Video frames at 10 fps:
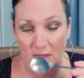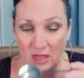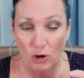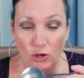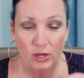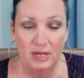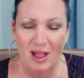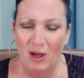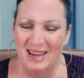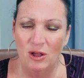they're good.
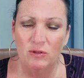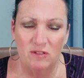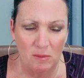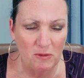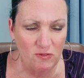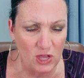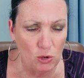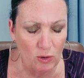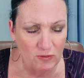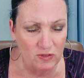Now, I know some of
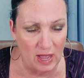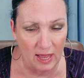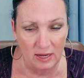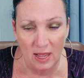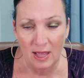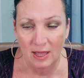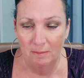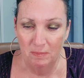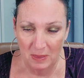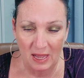you have said
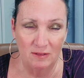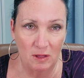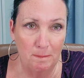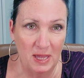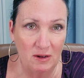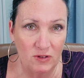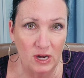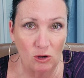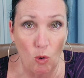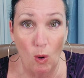it's a bit of an
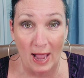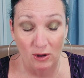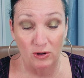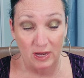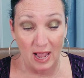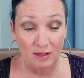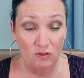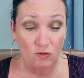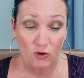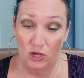acquired
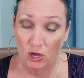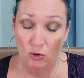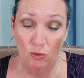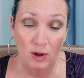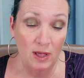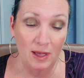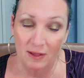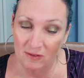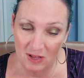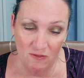taste for you.
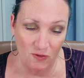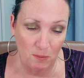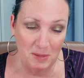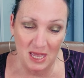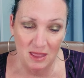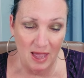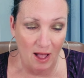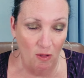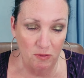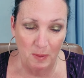See, for me, the
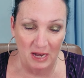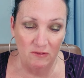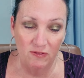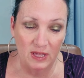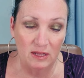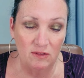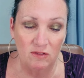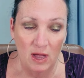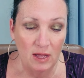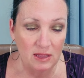health benefits
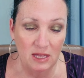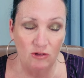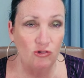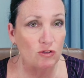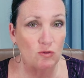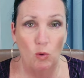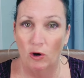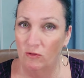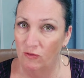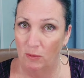these just
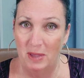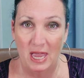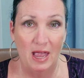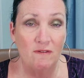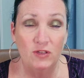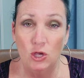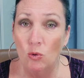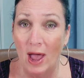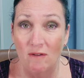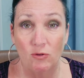work for me. If
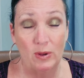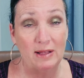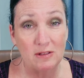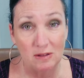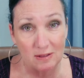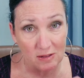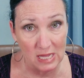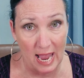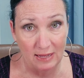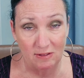you have restless
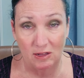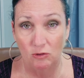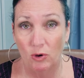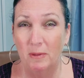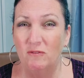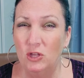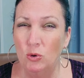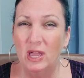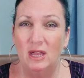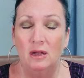leg syndrome, if
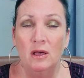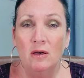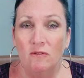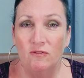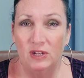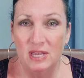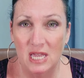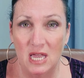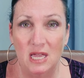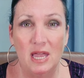you get
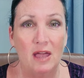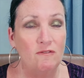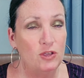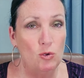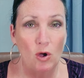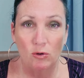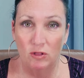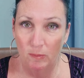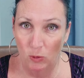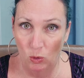fatigue, if you go
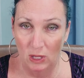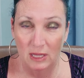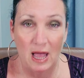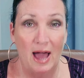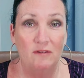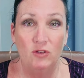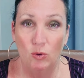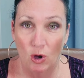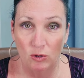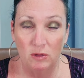to the pool a lot, if
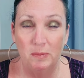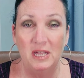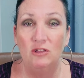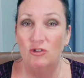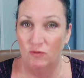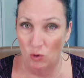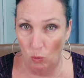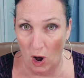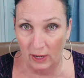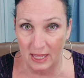you go to the beach, if you
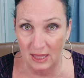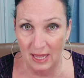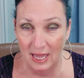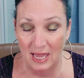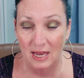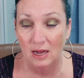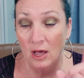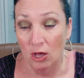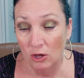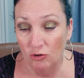walk in the heat,
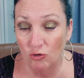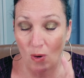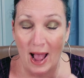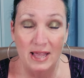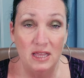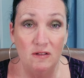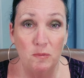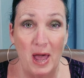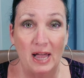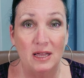try
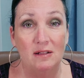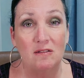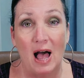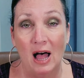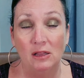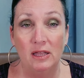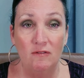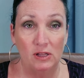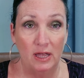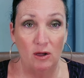these packets. I'll
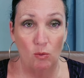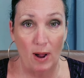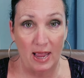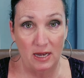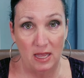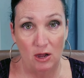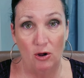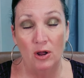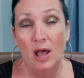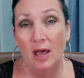leave a link right
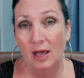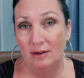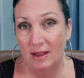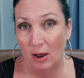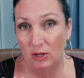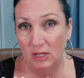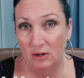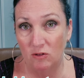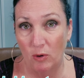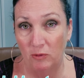here and down in the
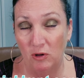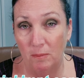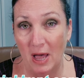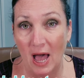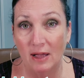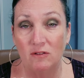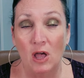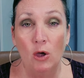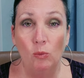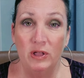description box.
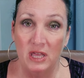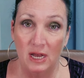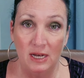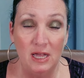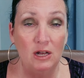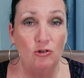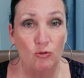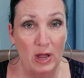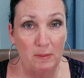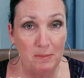With any
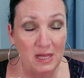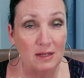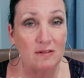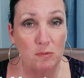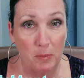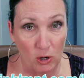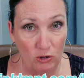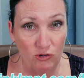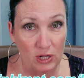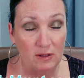drink mix
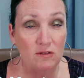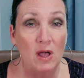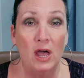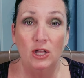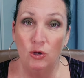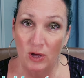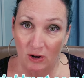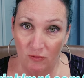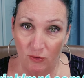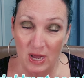purchase, you get
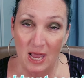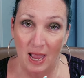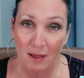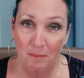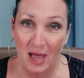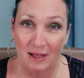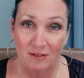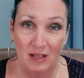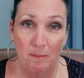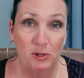a free eight pack
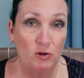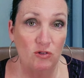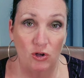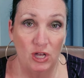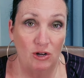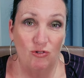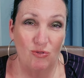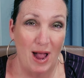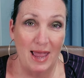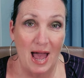sampler so you can
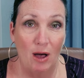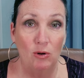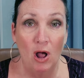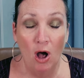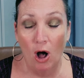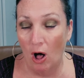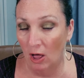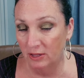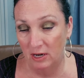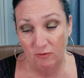try out
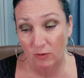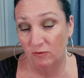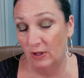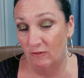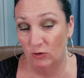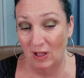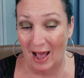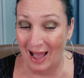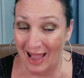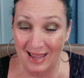all the different flavors.
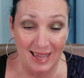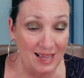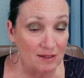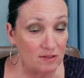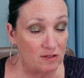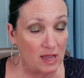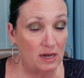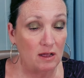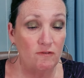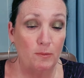I can't say
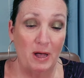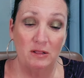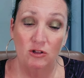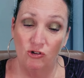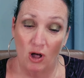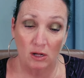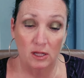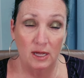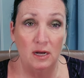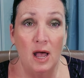enough about the
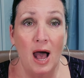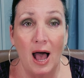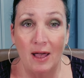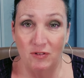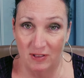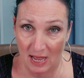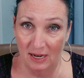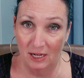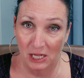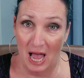chocolate. I've said
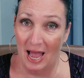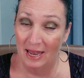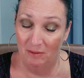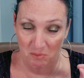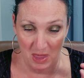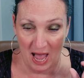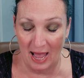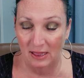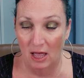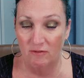it a lot.
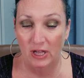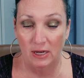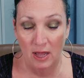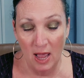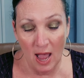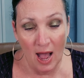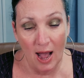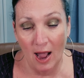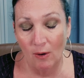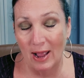I love it.
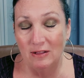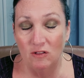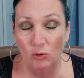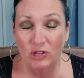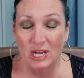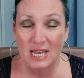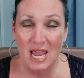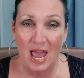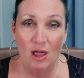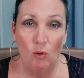All right, so
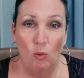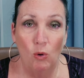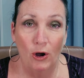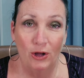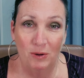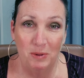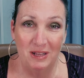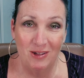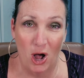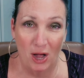today we're gonna be
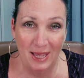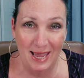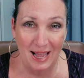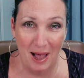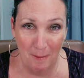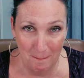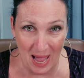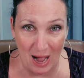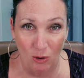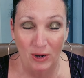talking
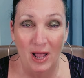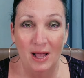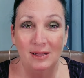about